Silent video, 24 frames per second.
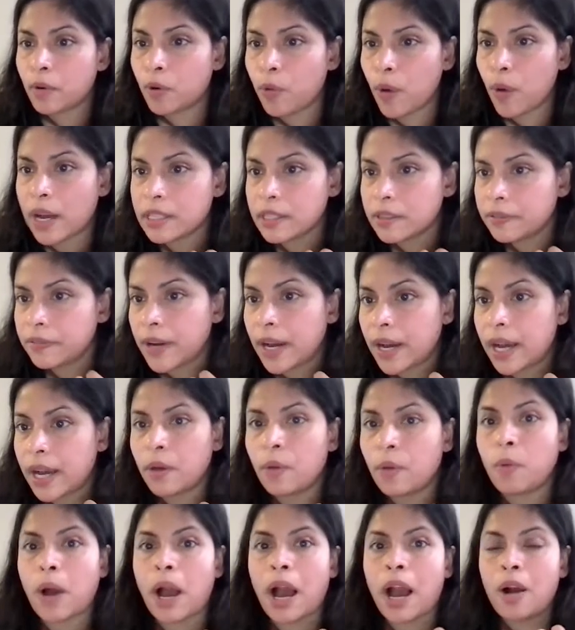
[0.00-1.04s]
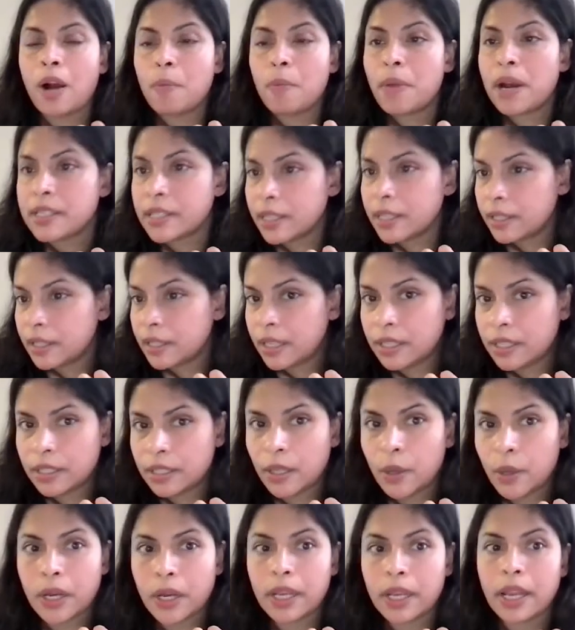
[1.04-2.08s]
quantify how much it is
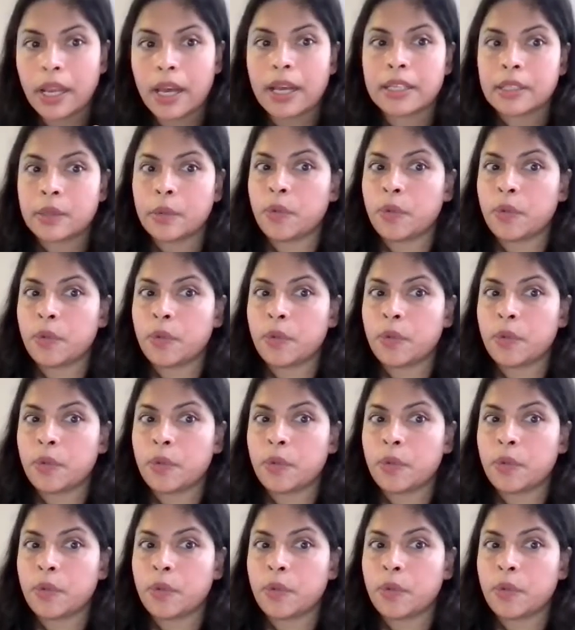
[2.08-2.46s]
localized.